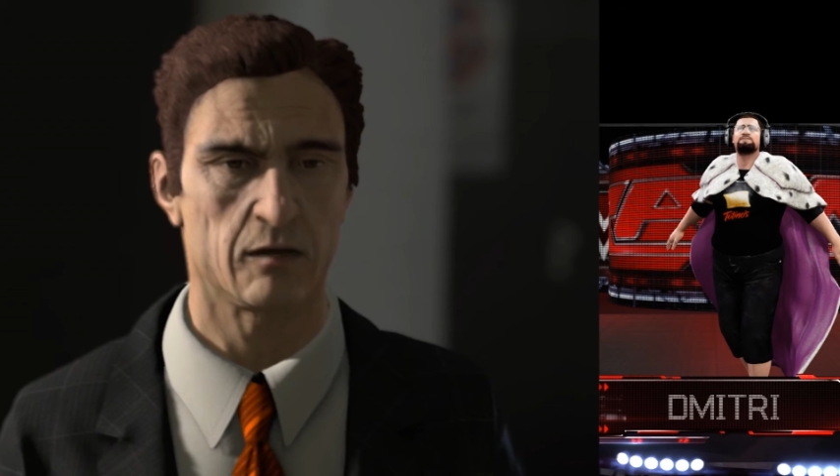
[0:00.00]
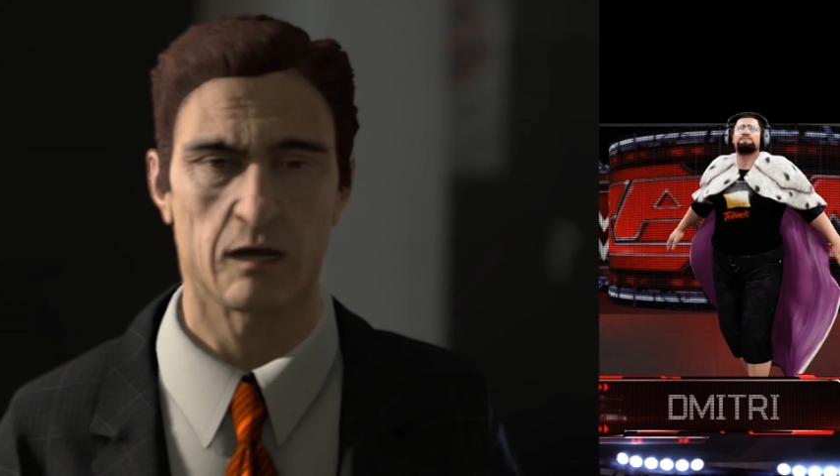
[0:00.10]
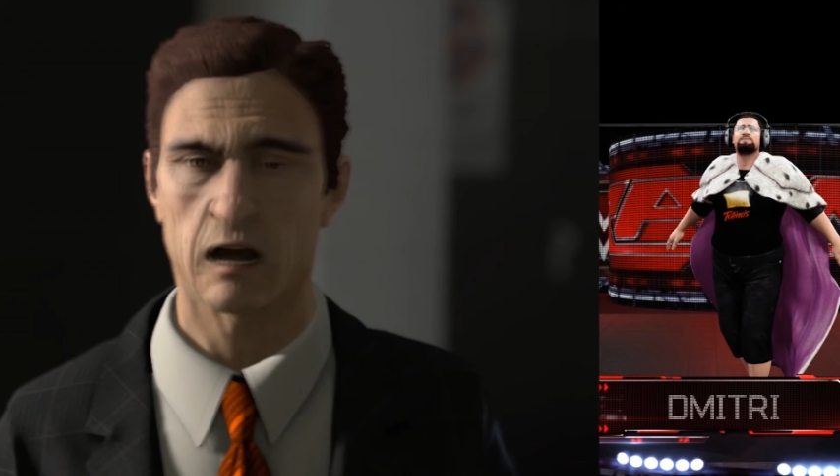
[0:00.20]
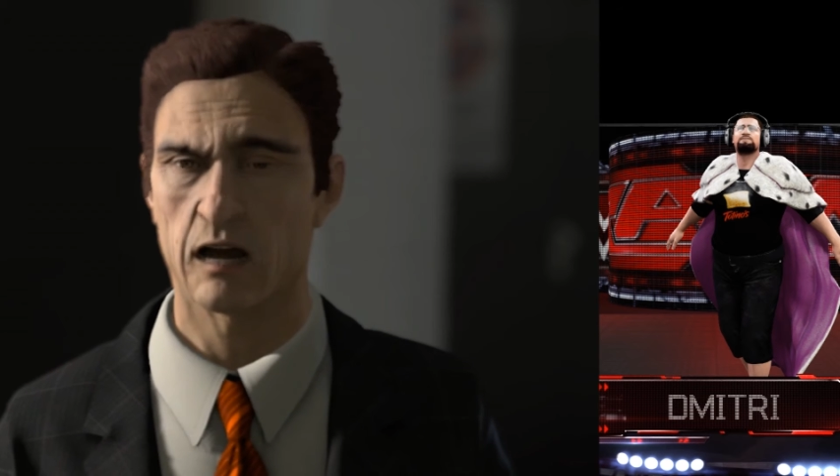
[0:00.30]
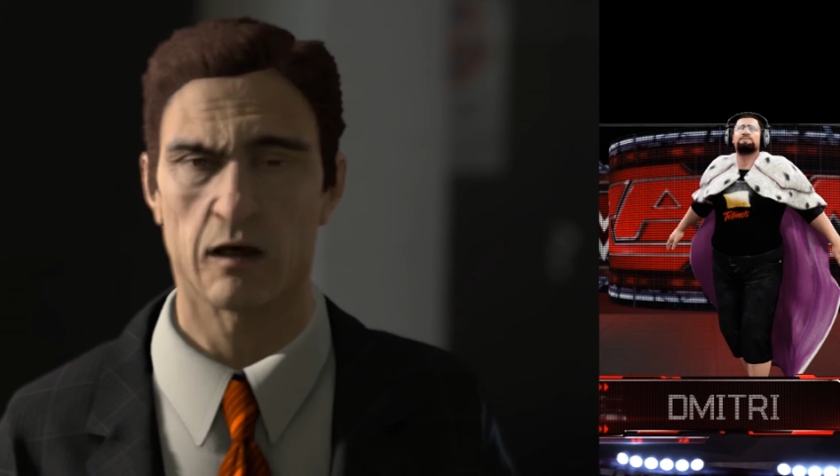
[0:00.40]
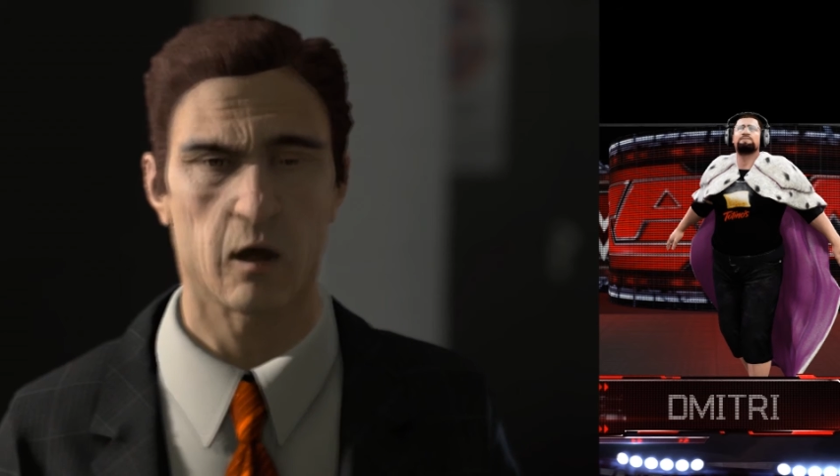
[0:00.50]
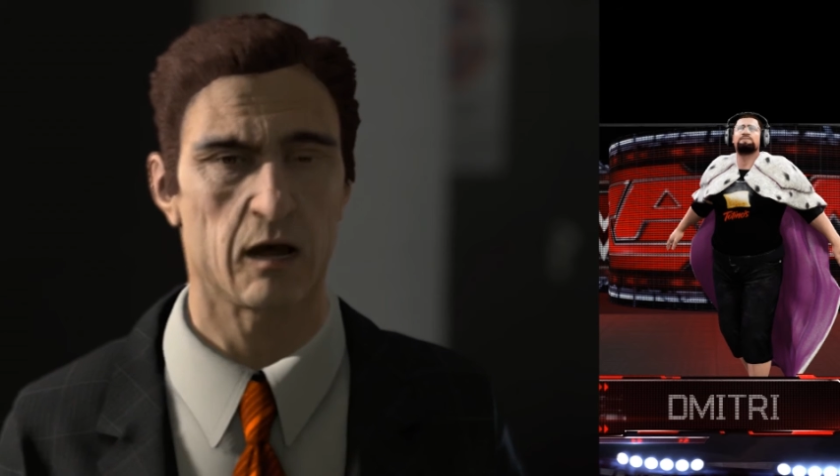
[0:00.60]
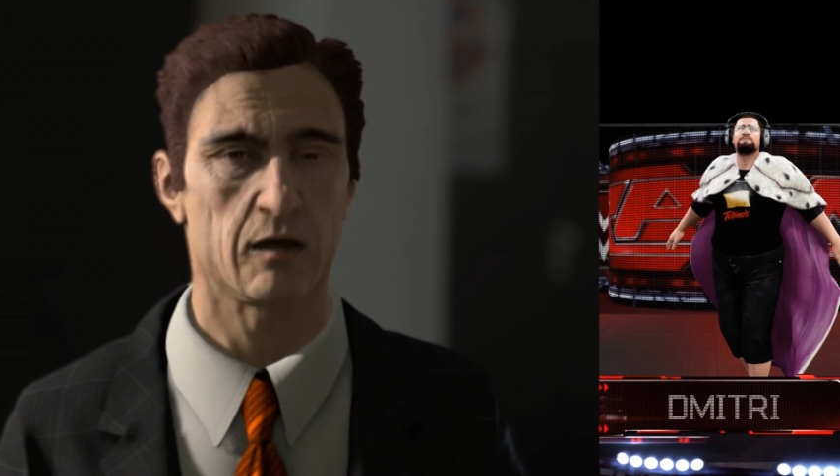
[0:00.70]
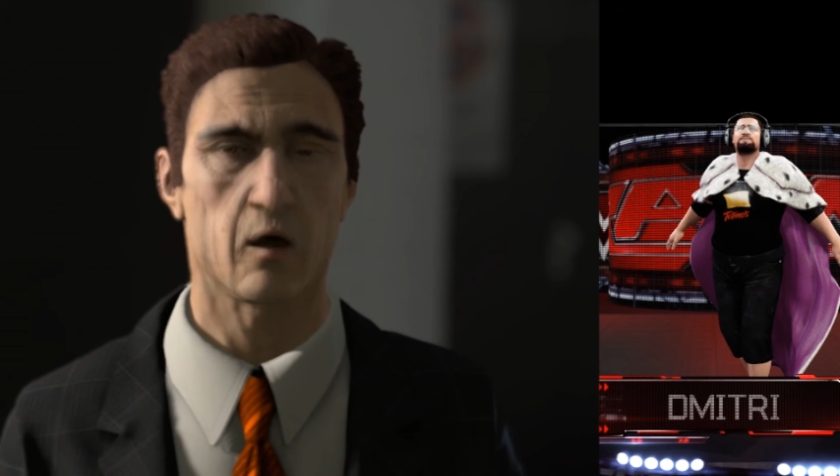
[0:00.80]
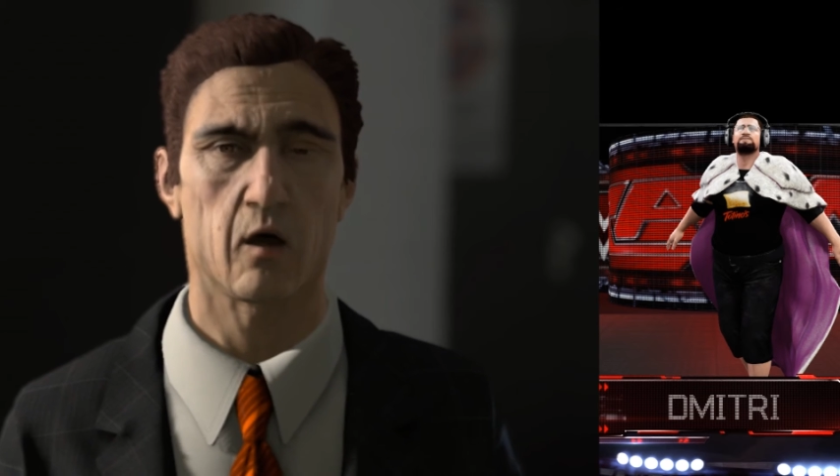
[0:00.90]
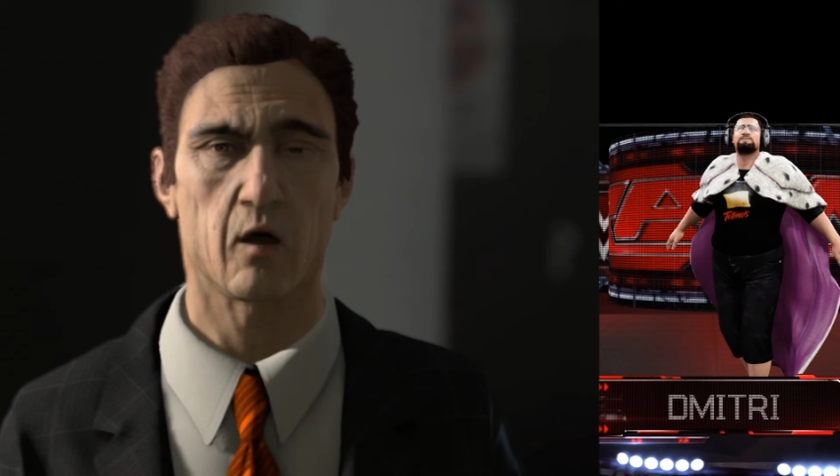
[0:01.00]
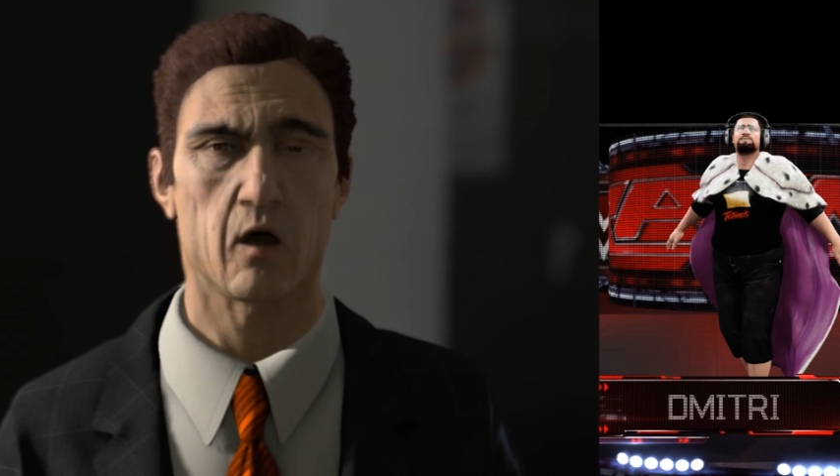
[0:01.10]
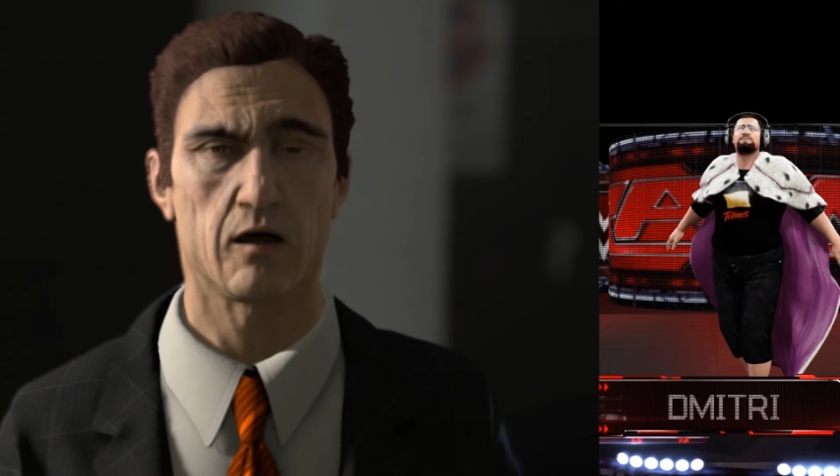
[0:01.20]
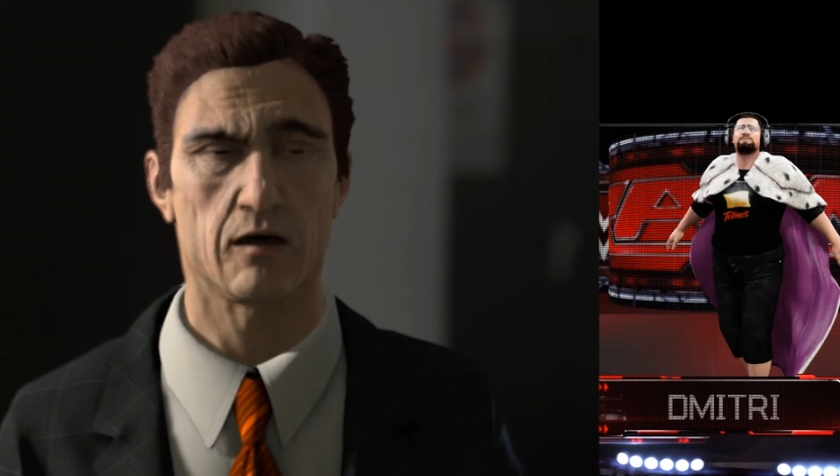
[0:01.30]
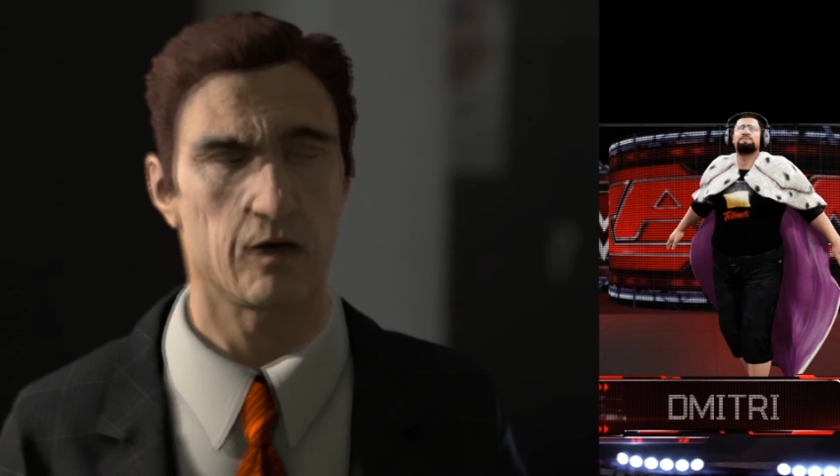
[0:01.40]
here, and this is the most important one,